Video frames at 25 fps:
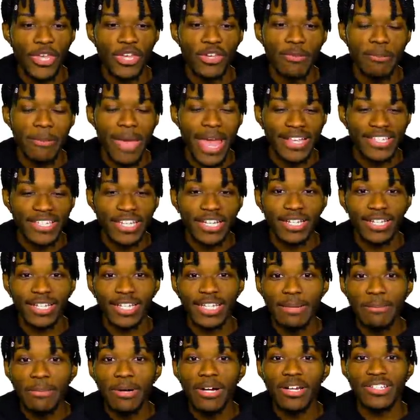Maxi
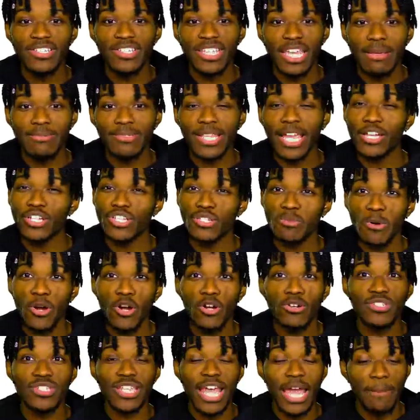Kleber seems like a
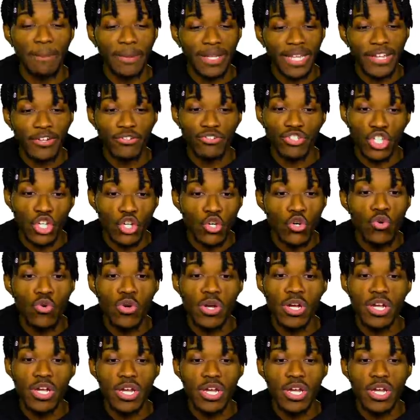Spurs type player, too.